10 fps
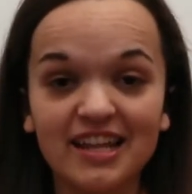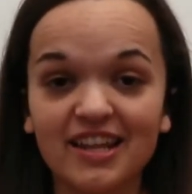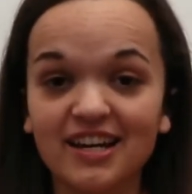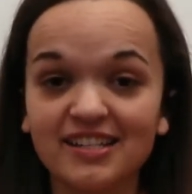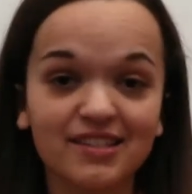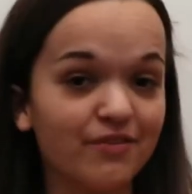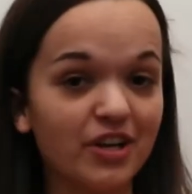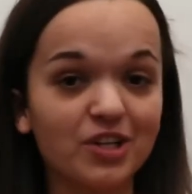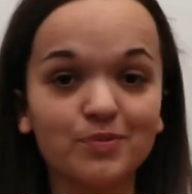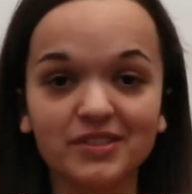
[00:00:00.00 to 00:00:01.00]
that is
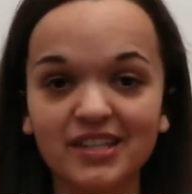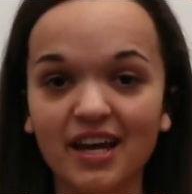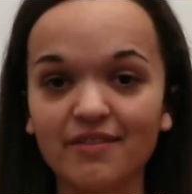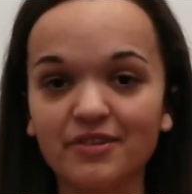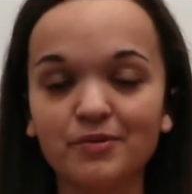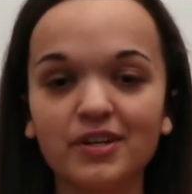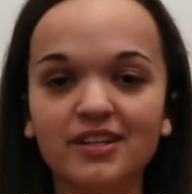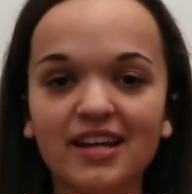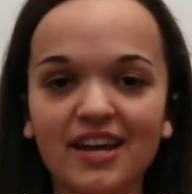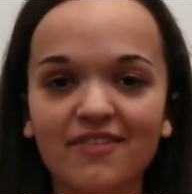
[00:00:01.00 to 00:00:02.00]
available to
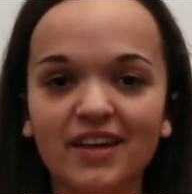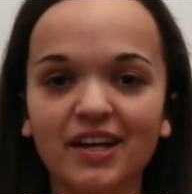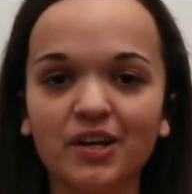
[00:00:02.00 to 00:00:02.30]
everyone and that